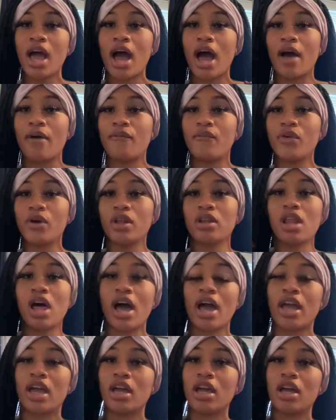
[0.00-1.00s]
I feel
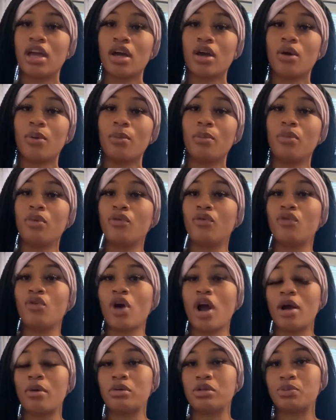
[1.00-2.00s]
like
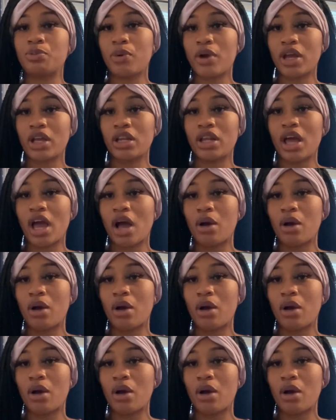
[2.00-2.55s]
before I was pregnant,